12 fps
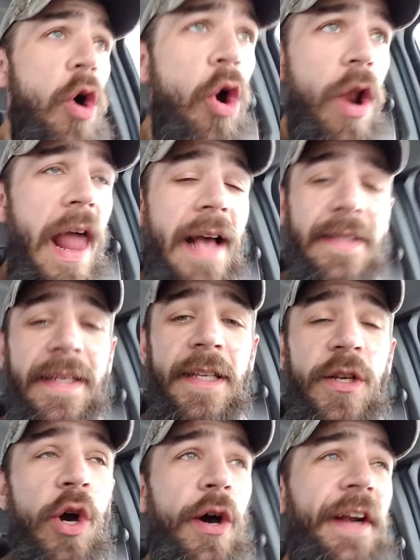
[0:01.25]
Hola,
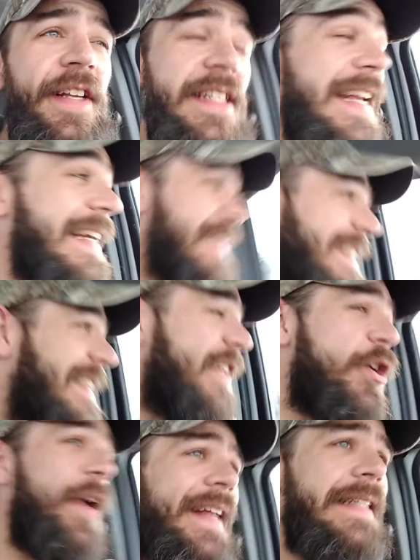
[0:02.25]
señor and
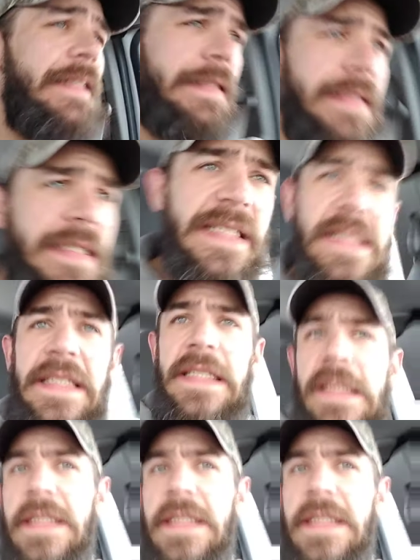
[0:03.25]
señoritas.